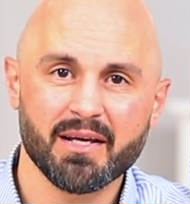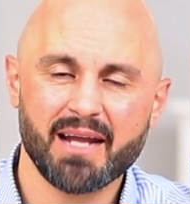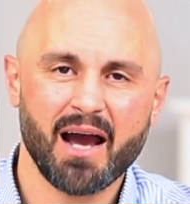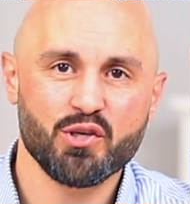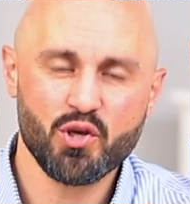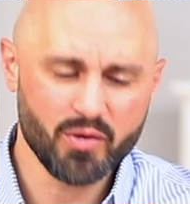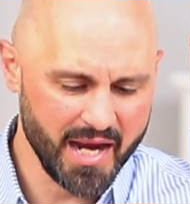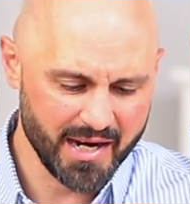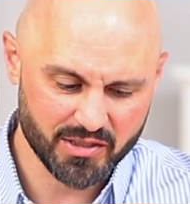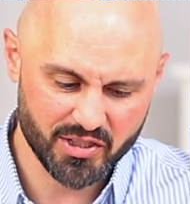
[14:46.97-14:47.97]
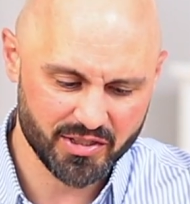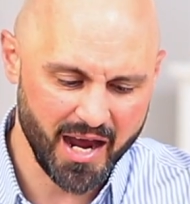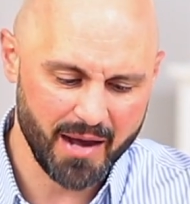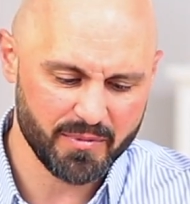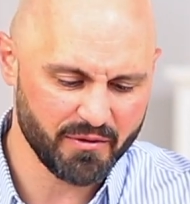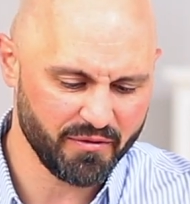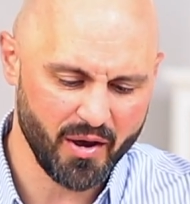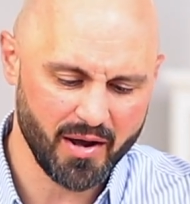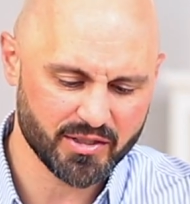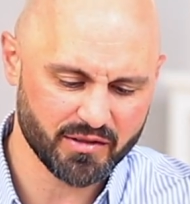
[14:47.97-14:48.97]
Now, you can't stop the
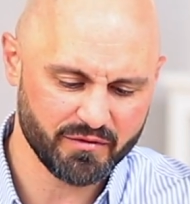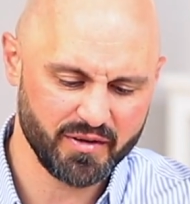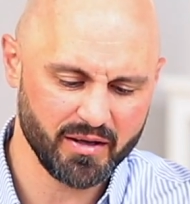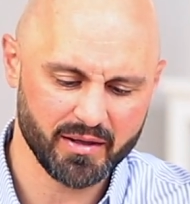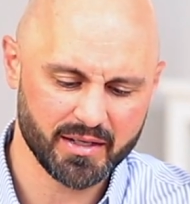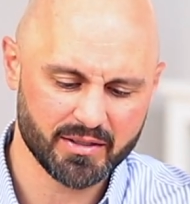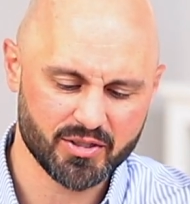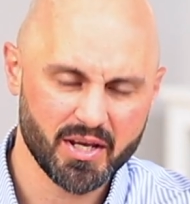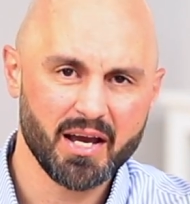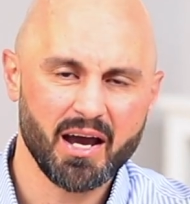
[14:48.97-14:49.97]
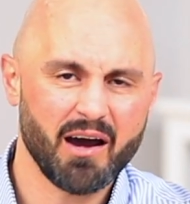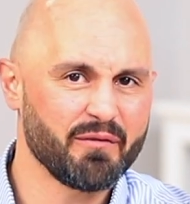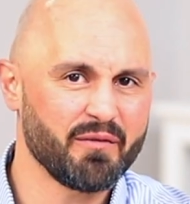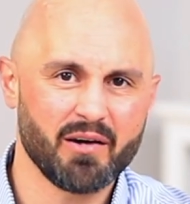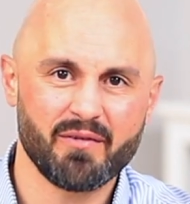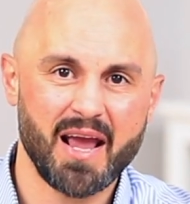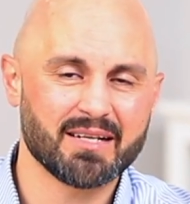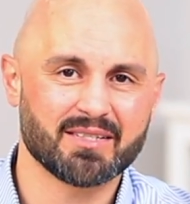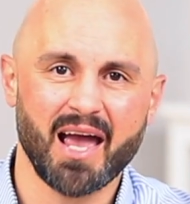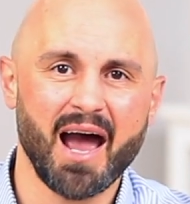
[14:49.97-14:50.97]
thoughts and feelings of
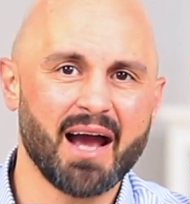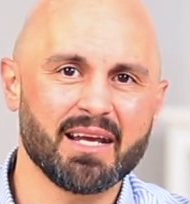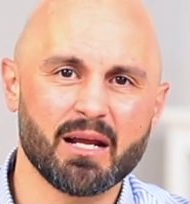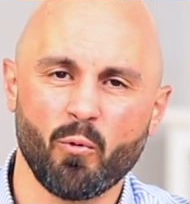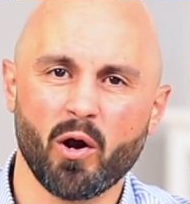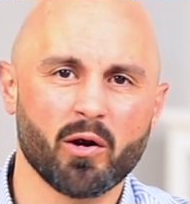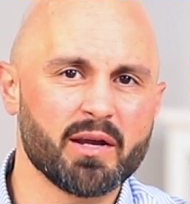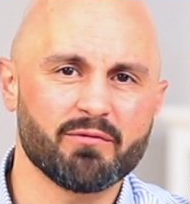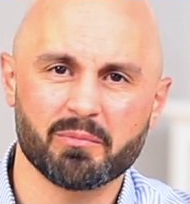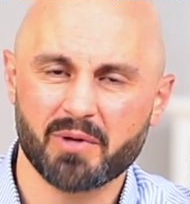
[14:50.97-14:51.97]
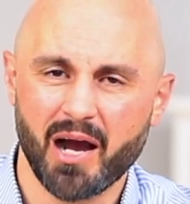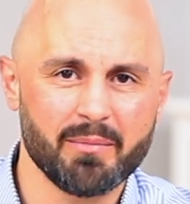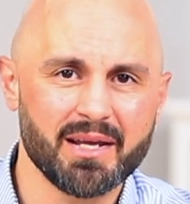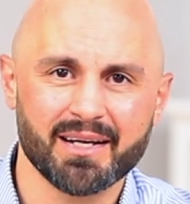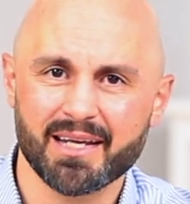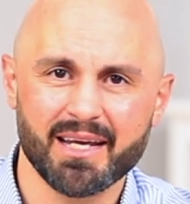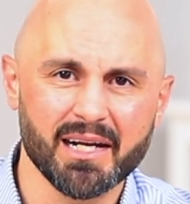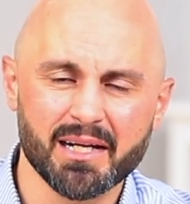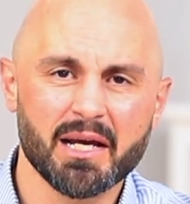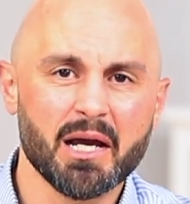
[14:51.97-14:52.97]
anxiety and worry from coming
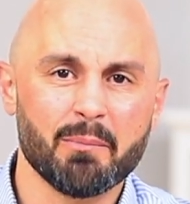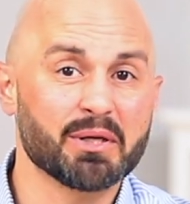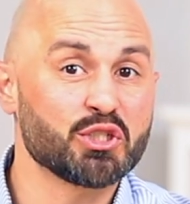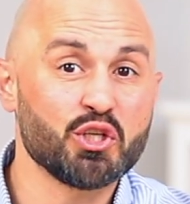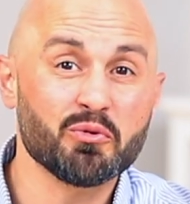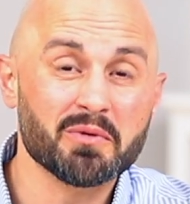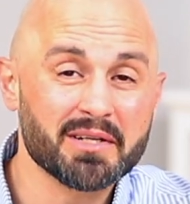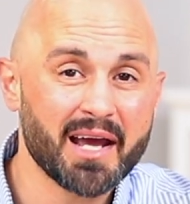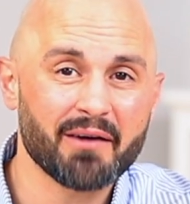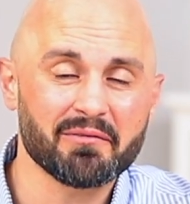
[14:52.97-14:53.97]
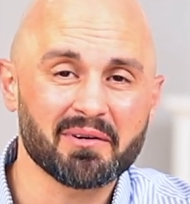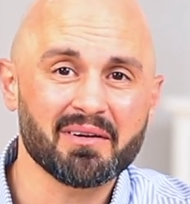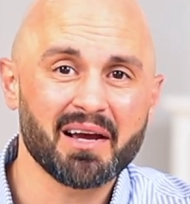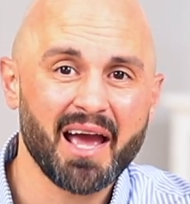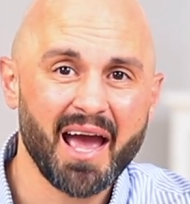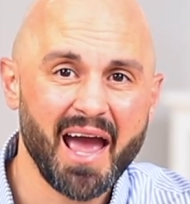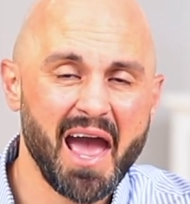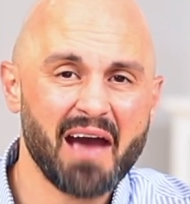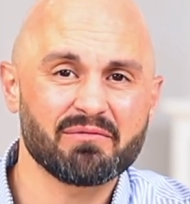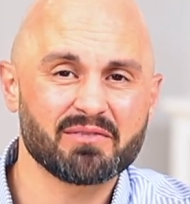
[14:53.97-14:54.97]
again, but you never
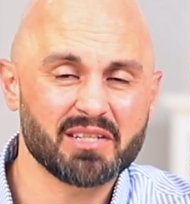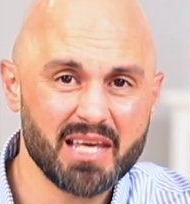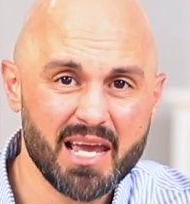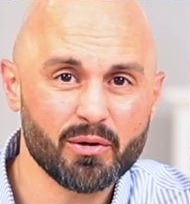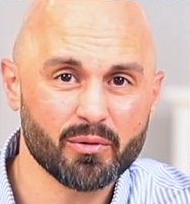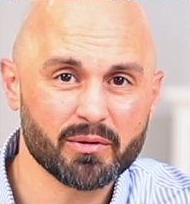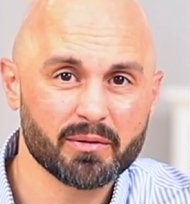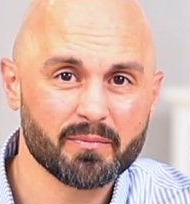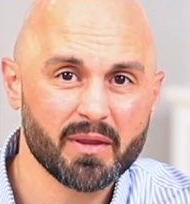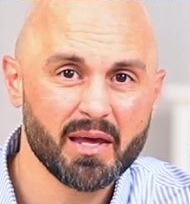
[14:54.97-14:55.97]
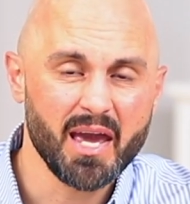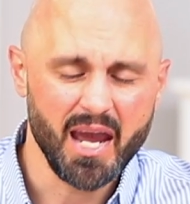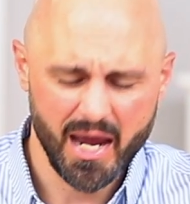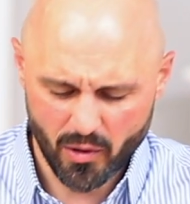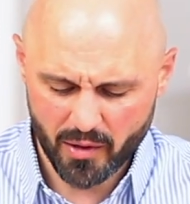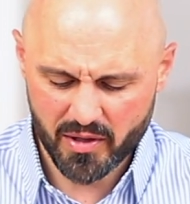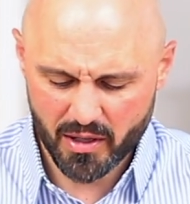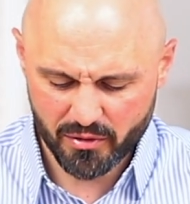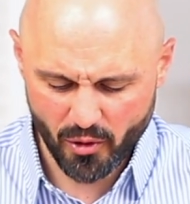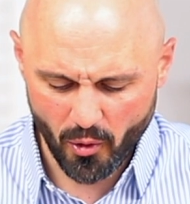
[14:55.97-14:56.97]
have to yield. And on the
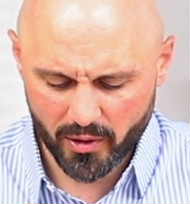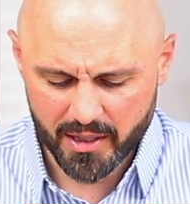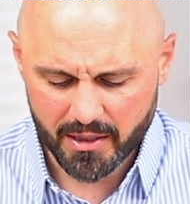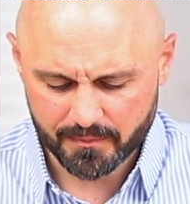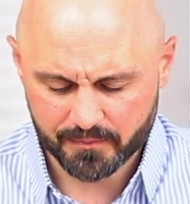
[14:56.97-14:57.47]
authority